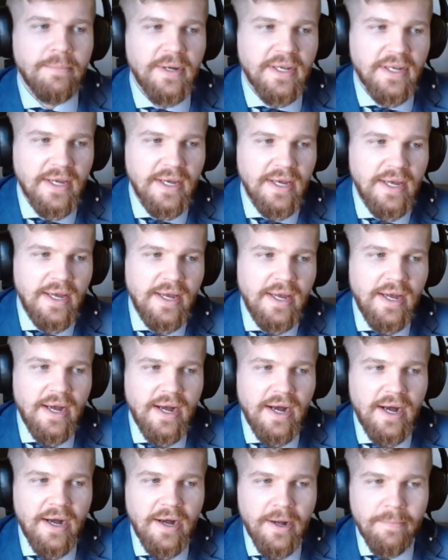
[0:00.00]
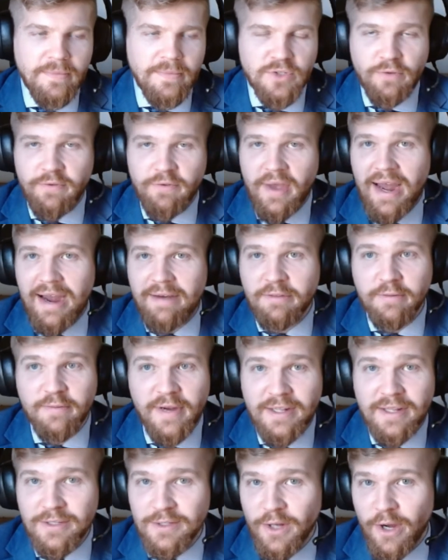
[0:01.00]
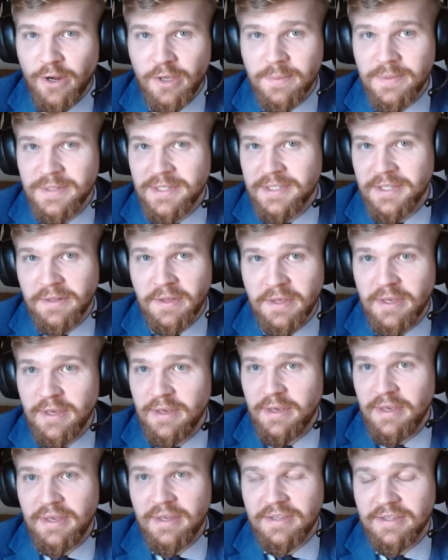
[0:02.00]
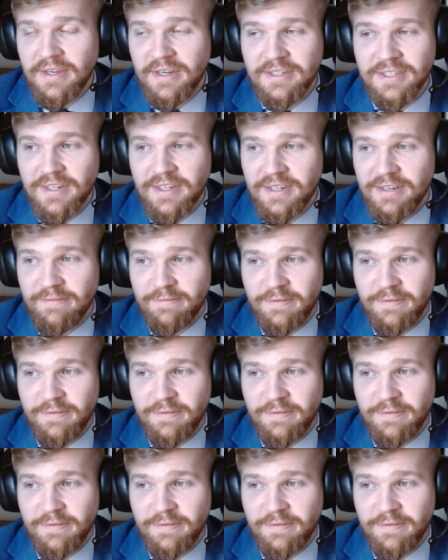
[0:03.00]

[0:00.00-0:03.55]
But uh, so if you have the valid documents to leave, to, to,